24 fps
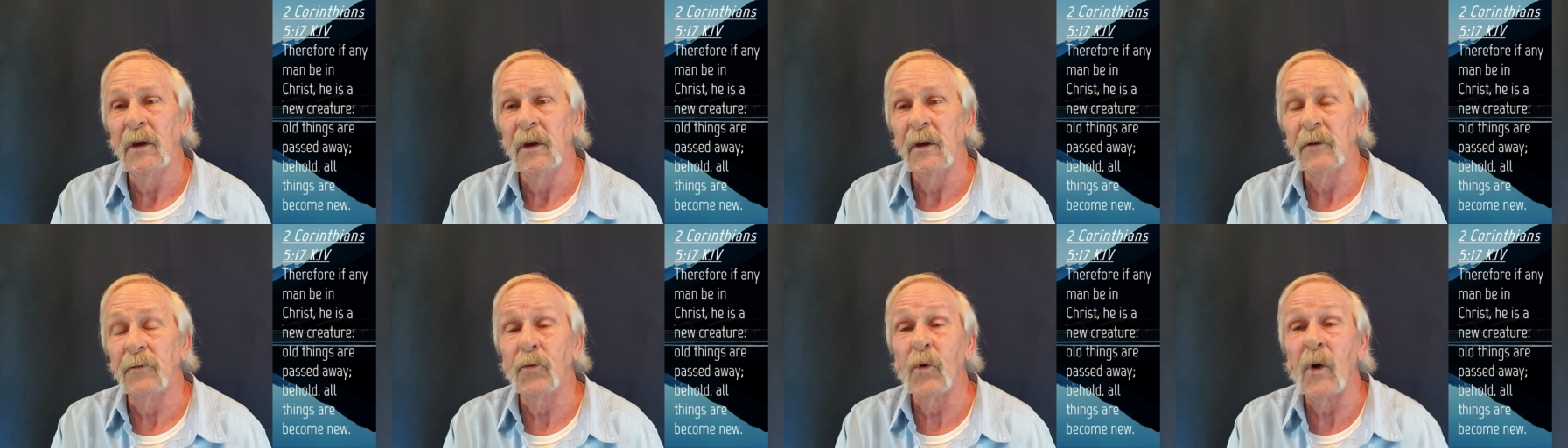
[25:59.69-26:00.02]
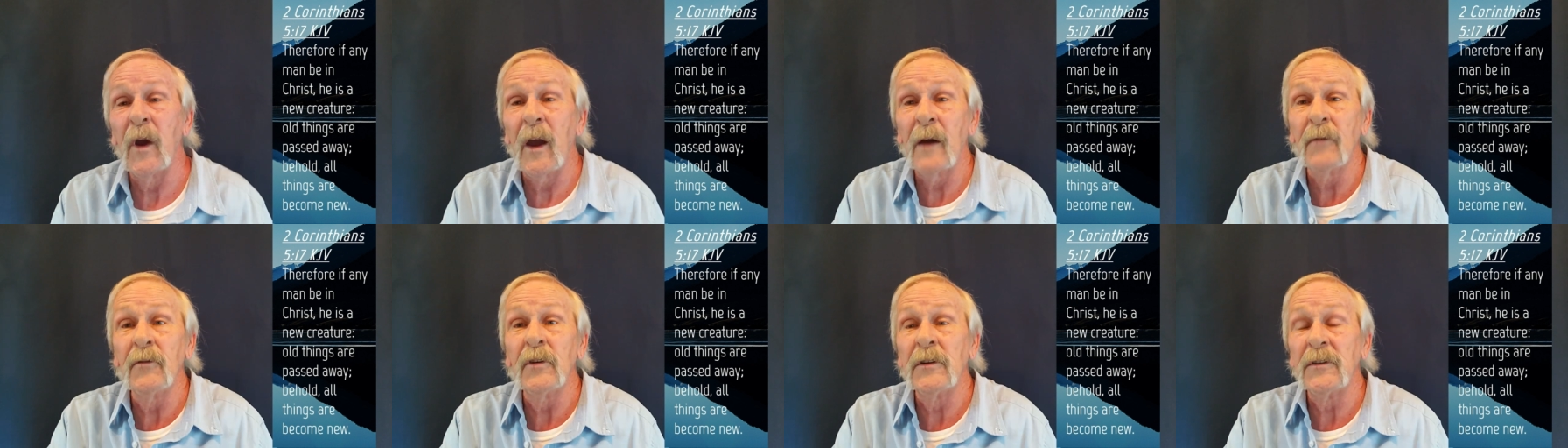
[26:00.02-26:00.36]
If
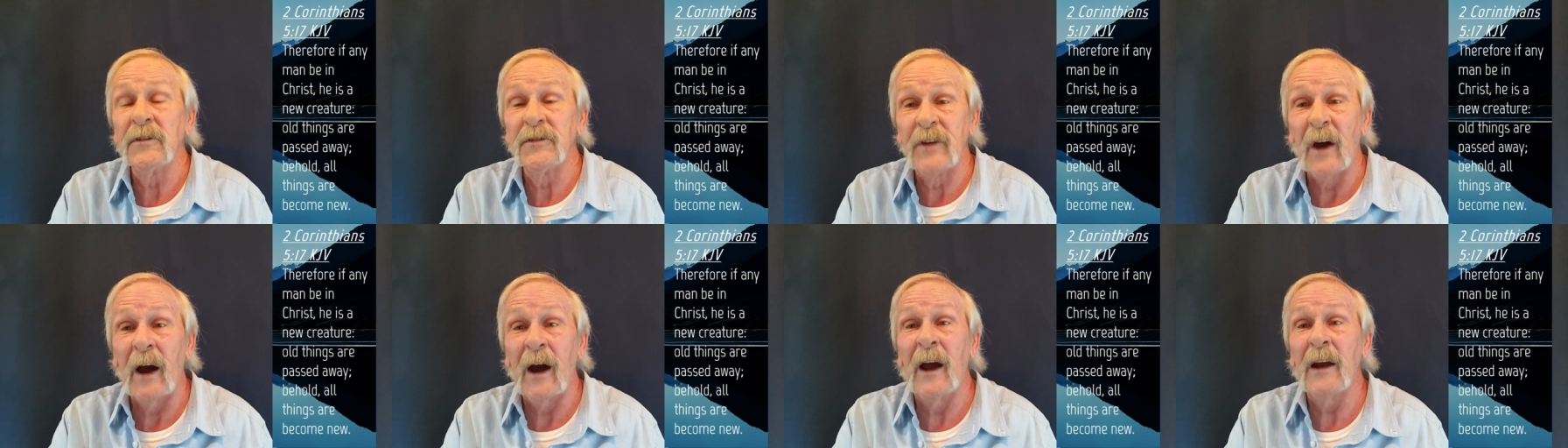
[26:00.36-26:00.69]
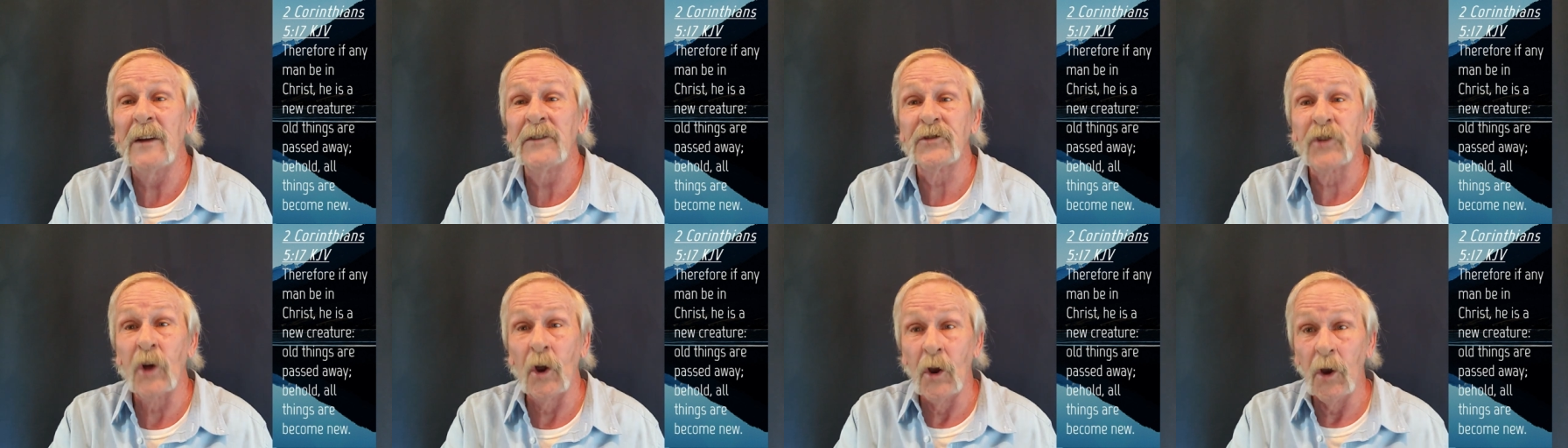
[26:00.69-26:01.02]
we haven't
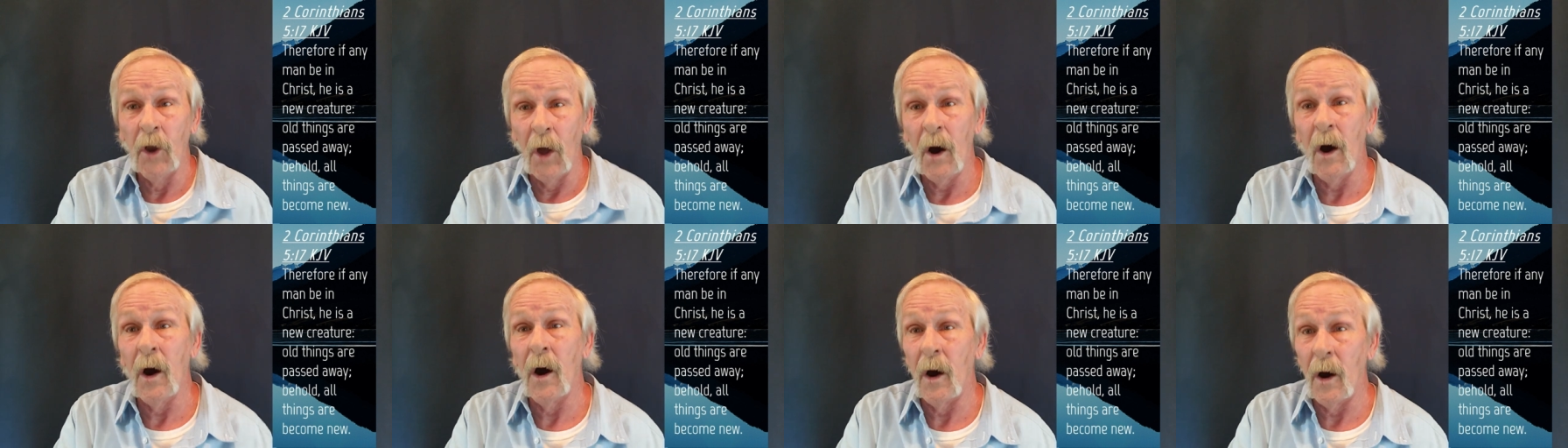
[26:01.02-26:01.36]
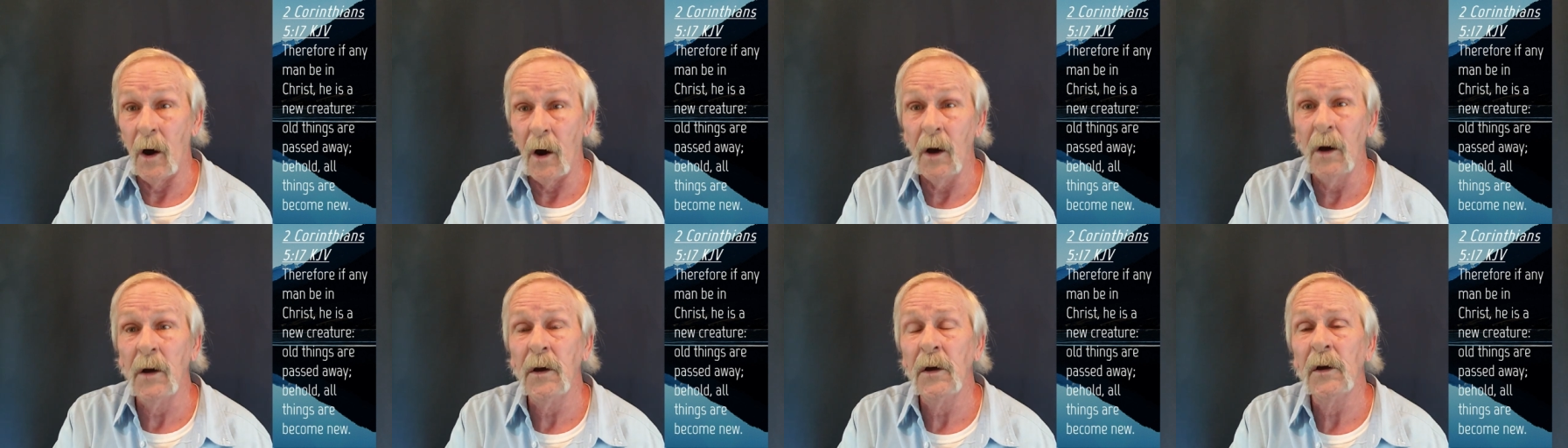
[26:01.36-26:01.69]
died to
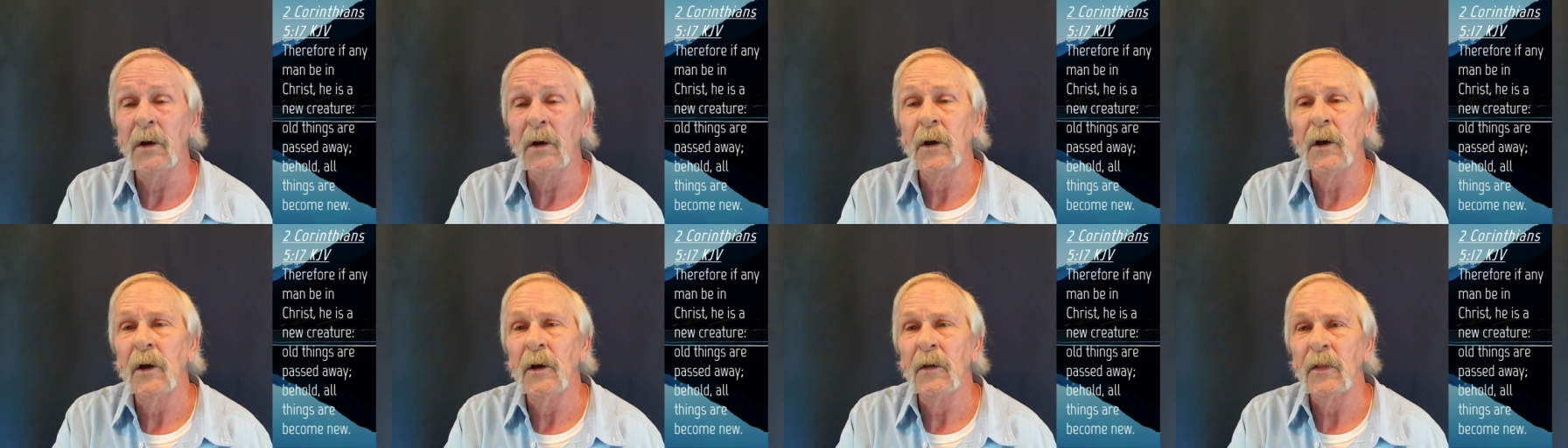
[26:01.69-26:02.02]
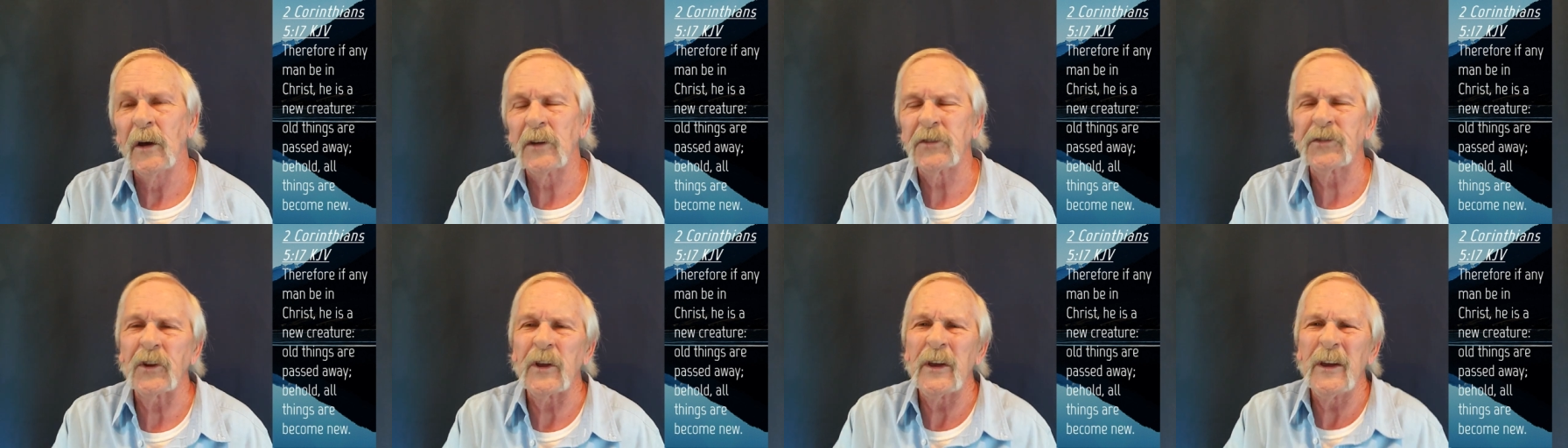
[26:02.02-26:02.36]
law,
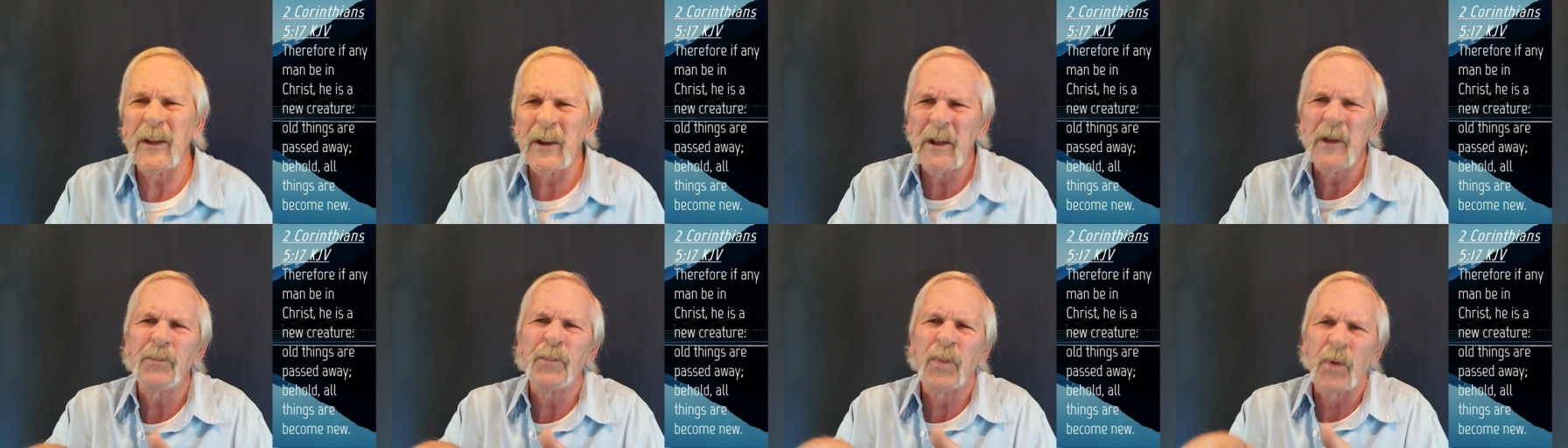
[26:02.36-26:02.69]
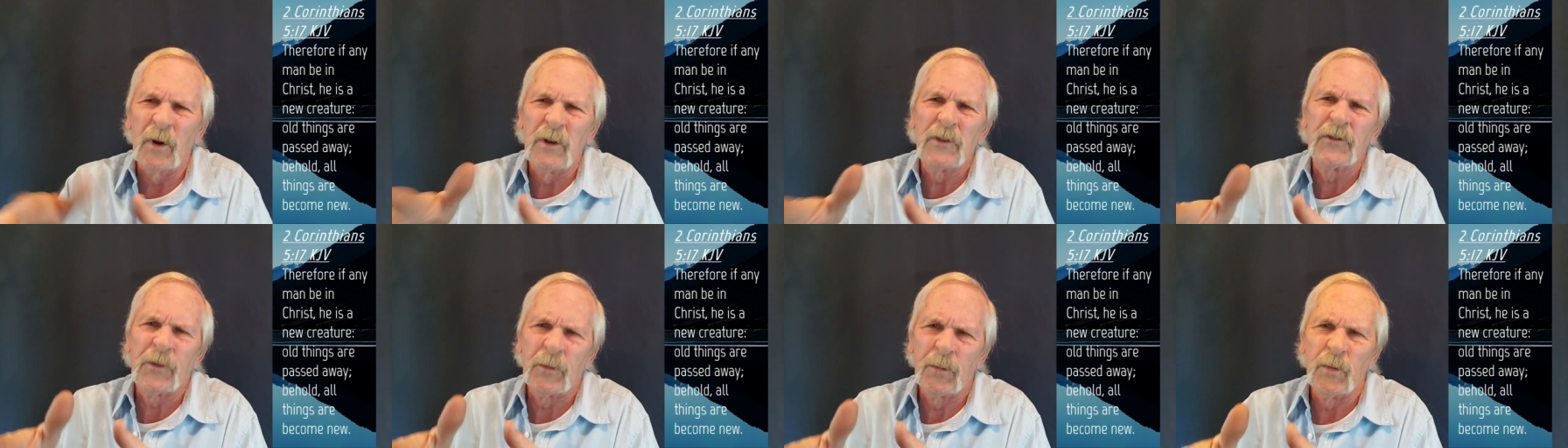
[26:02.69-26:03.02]
that's any
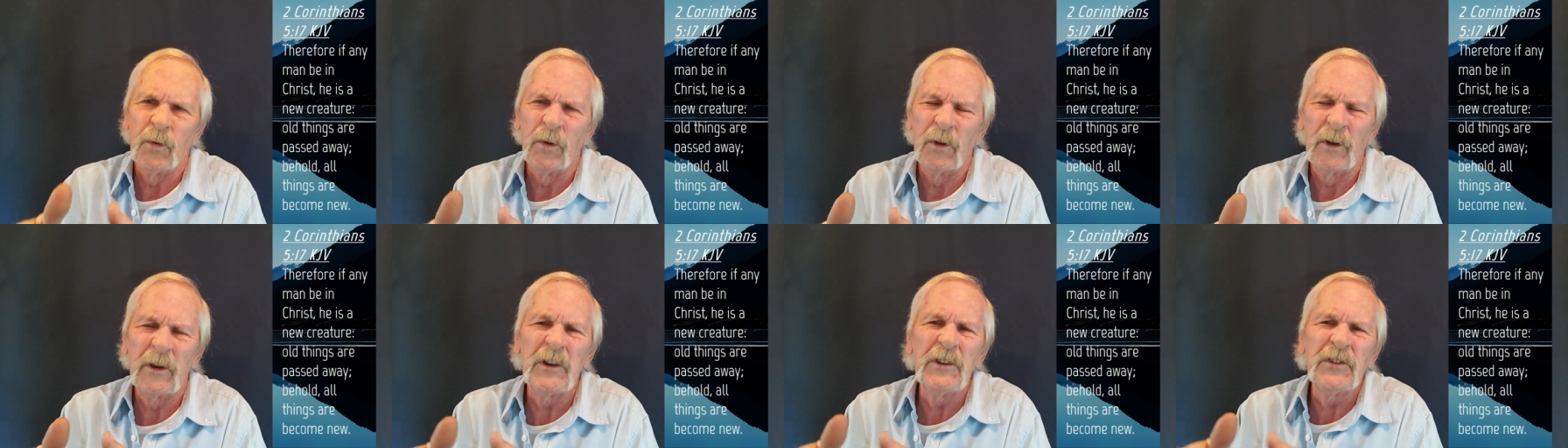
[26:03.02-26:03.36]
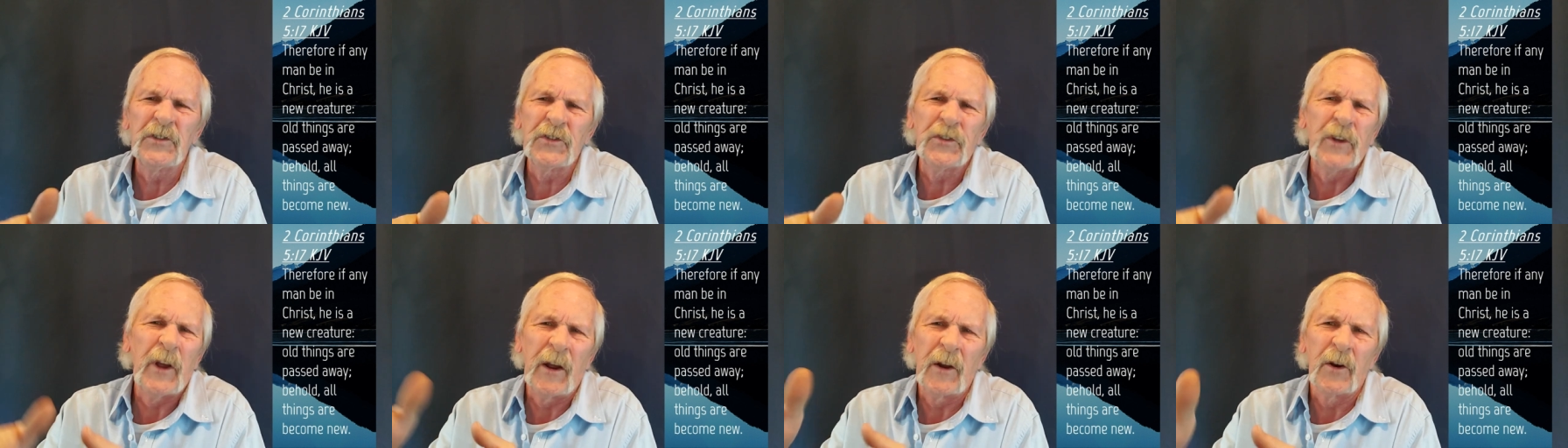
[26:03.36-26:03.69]
principle, any
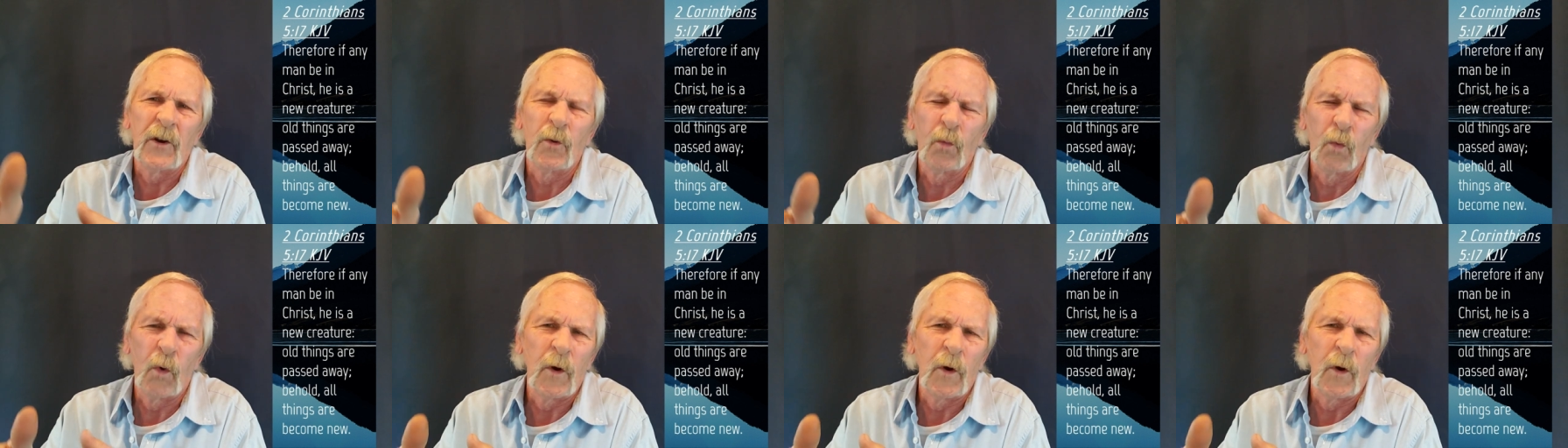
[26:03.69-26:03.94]
standard